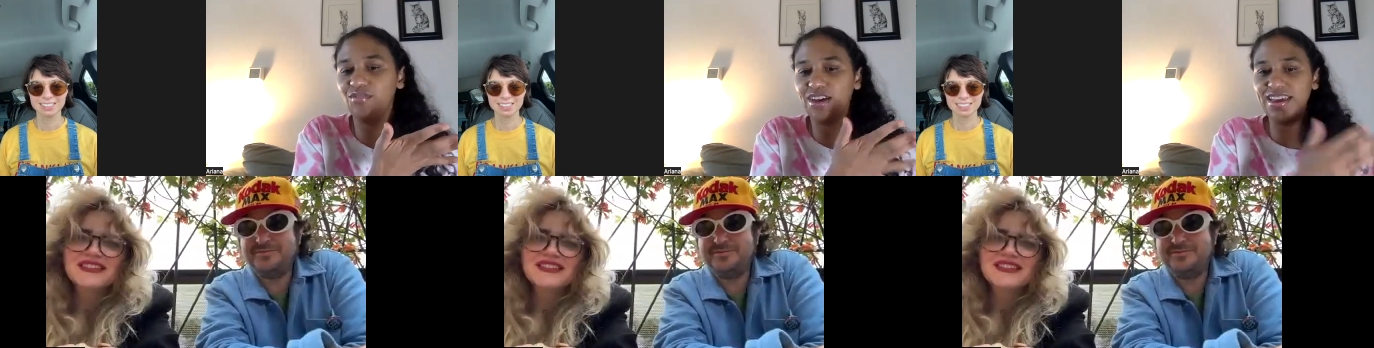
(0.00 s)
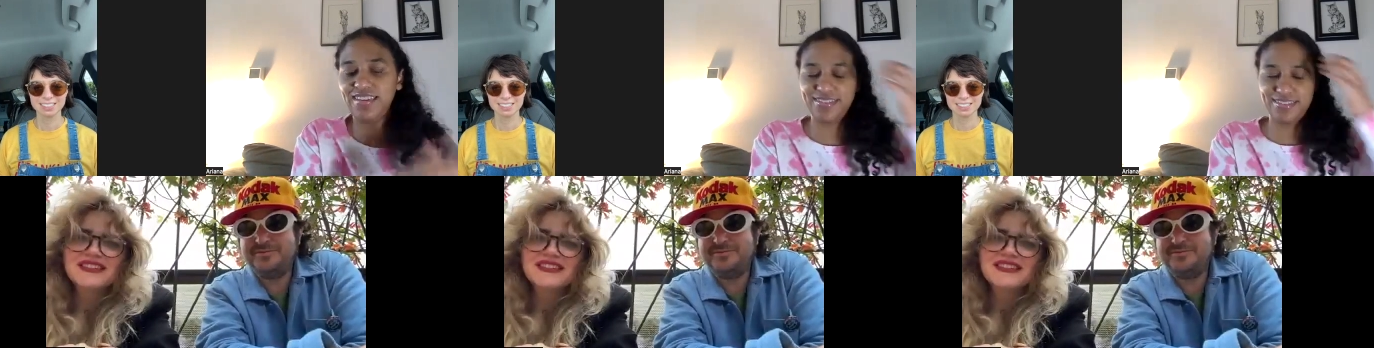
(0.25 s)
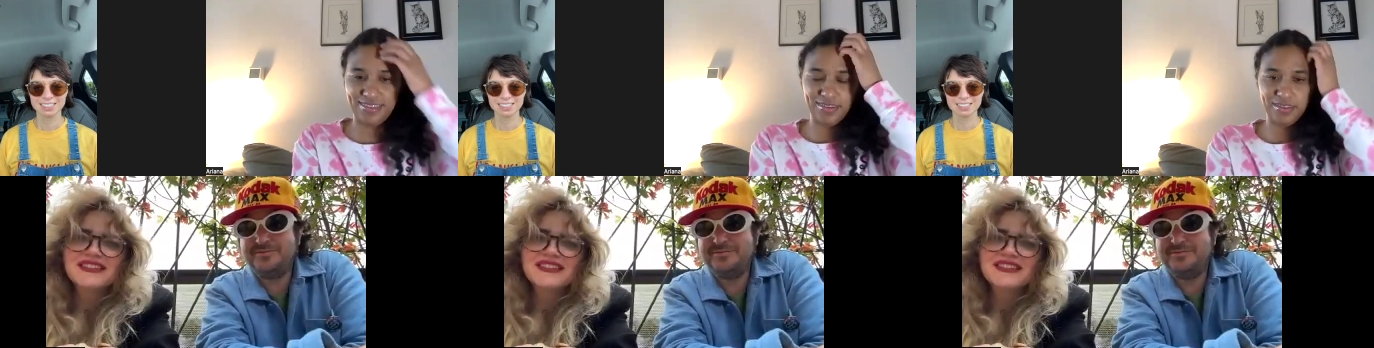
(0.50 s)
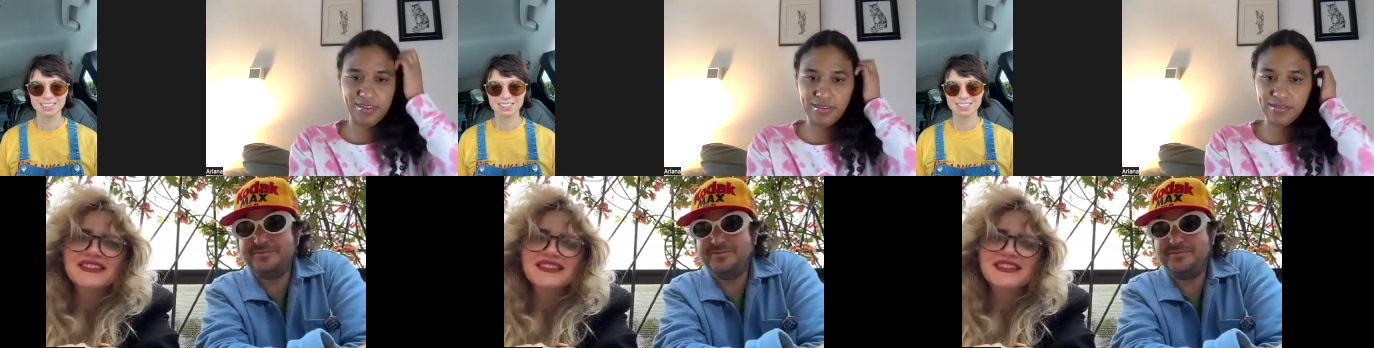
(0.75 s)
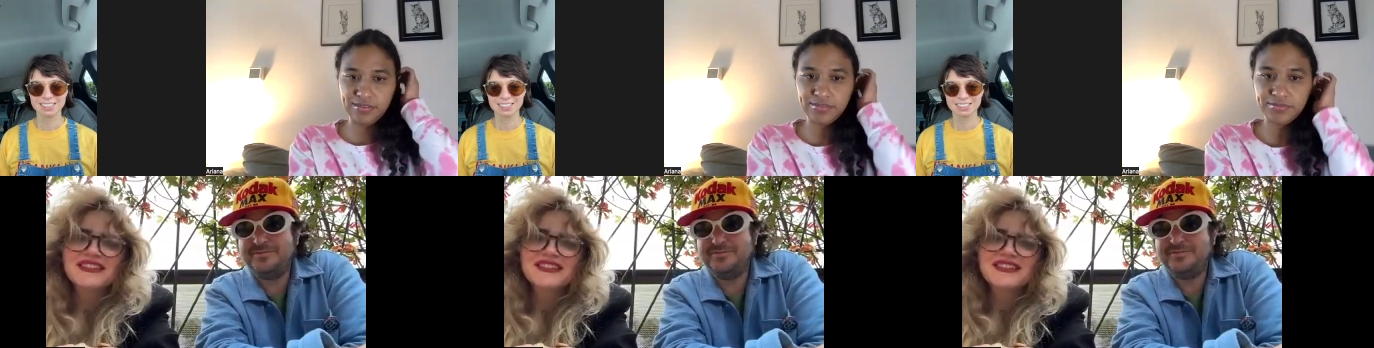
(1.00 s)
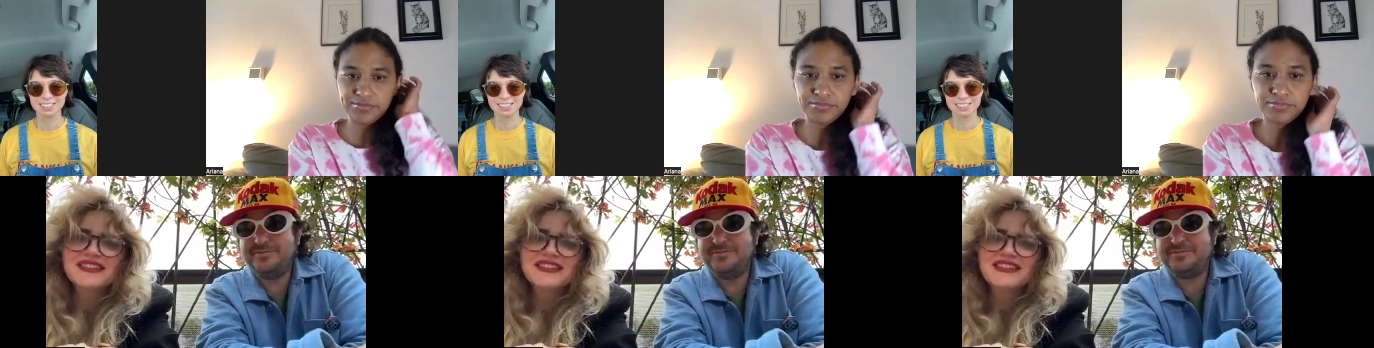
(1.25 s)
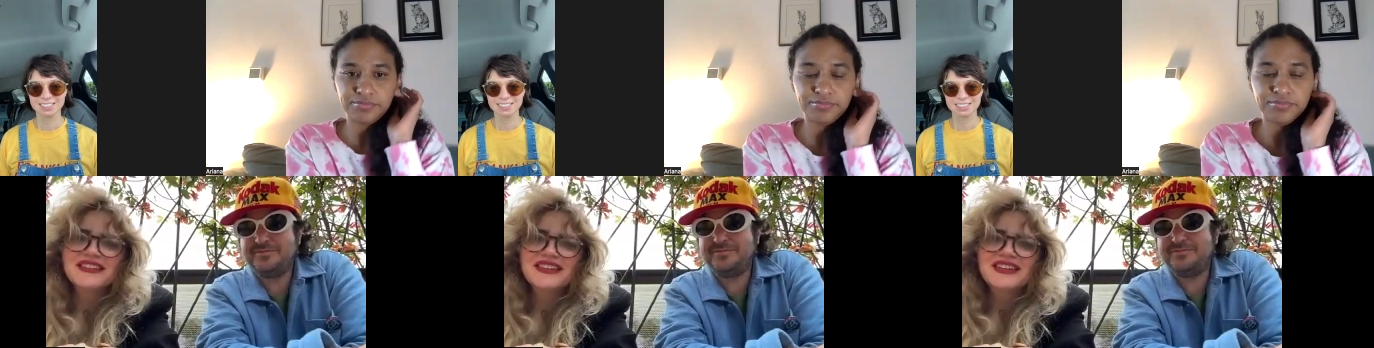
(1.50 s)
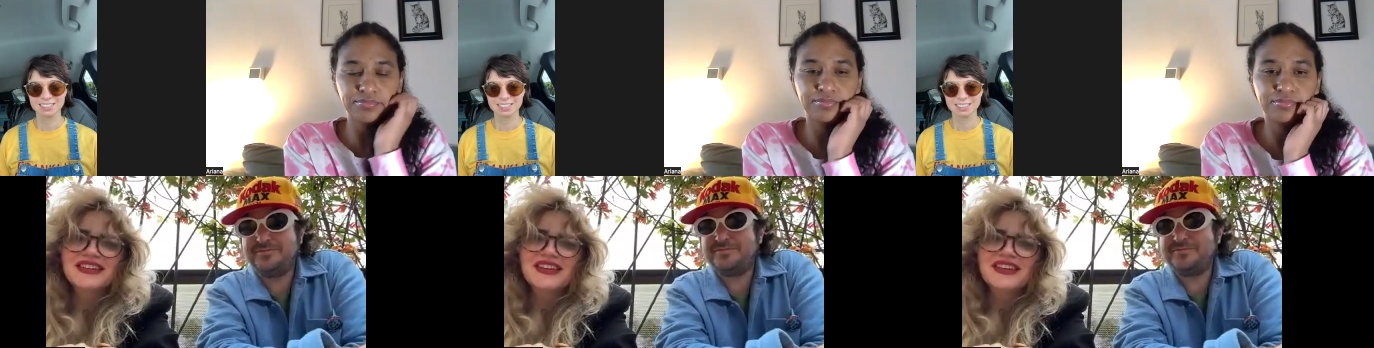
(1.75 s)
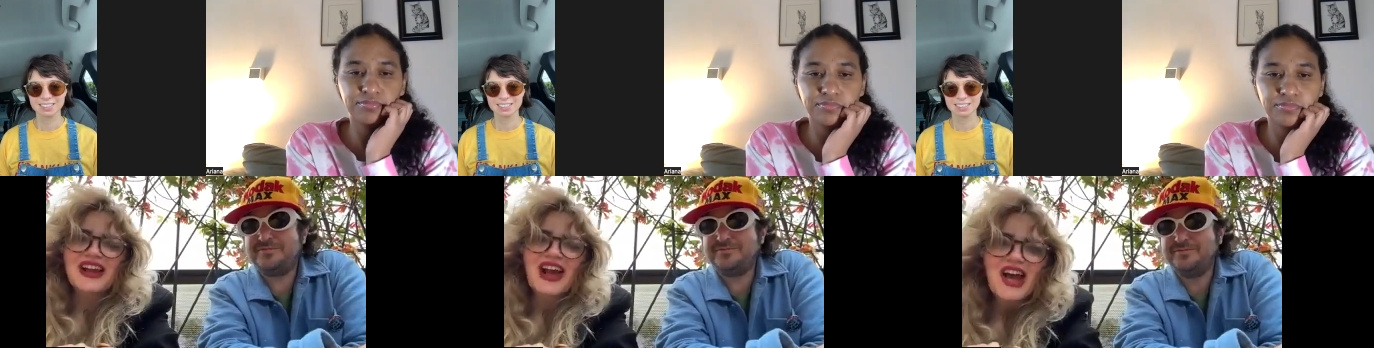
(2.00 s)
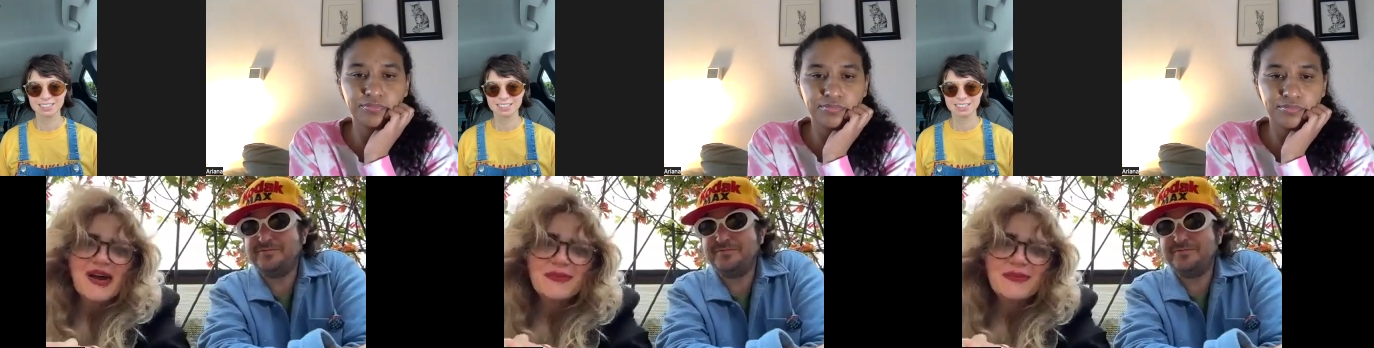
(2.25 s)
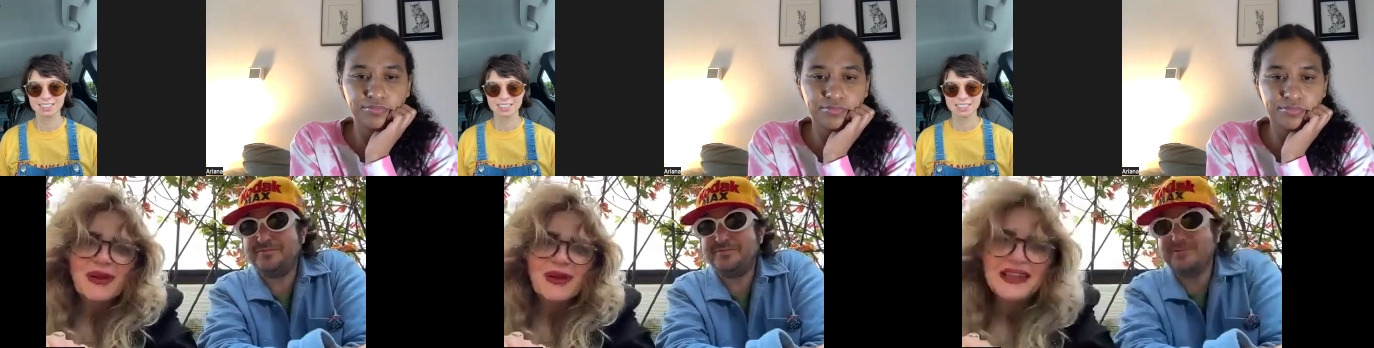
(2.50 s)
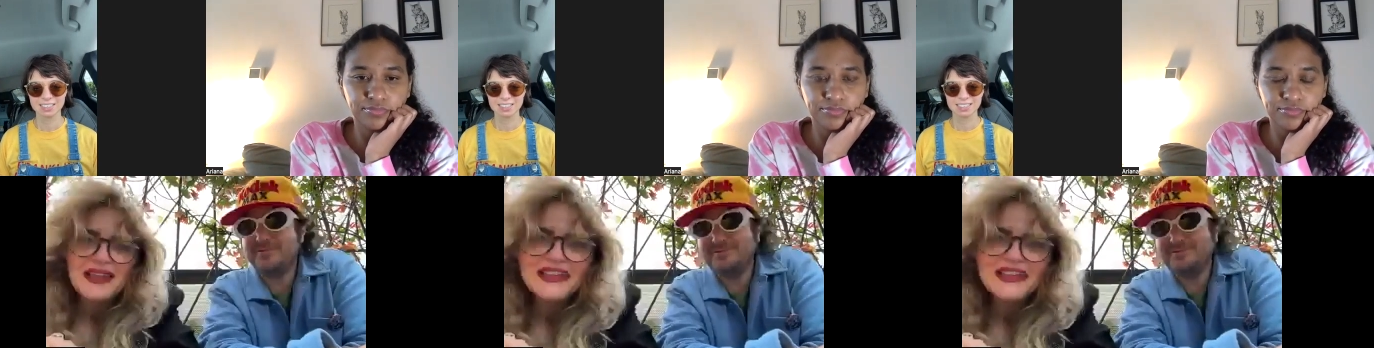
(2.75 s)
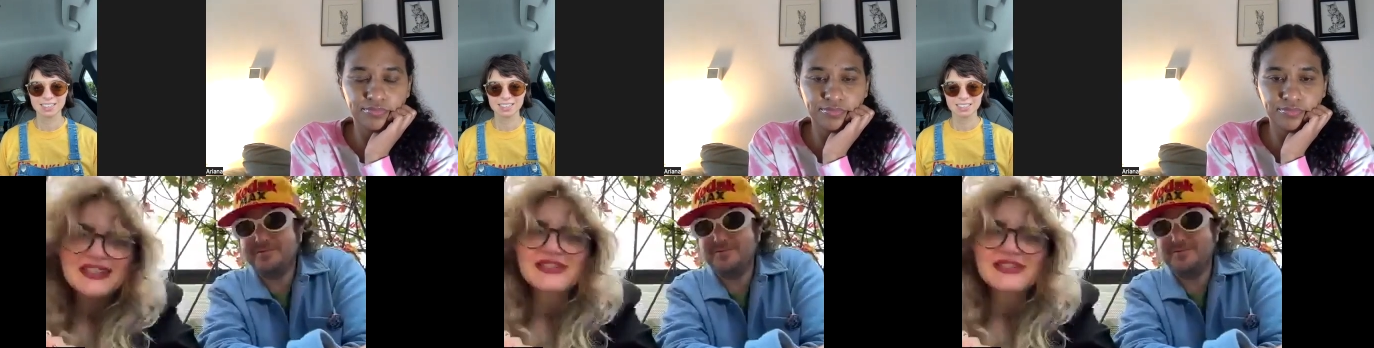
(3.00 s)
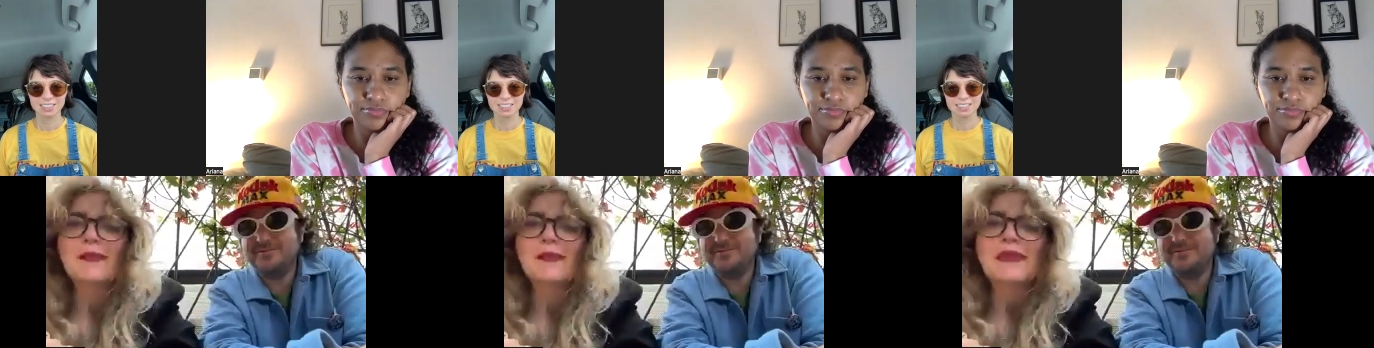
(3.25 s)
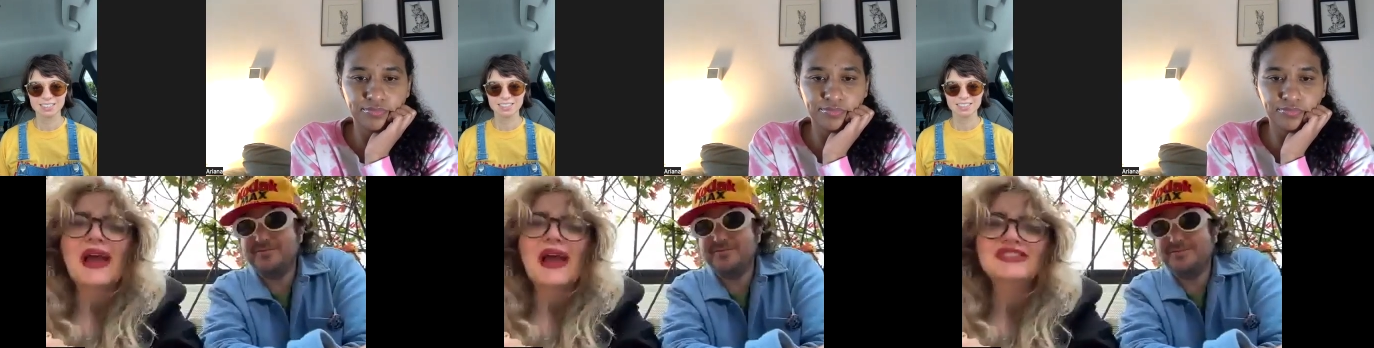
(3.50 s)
Speaker 1: voice?
Speaker 2: Um, I think it just matched the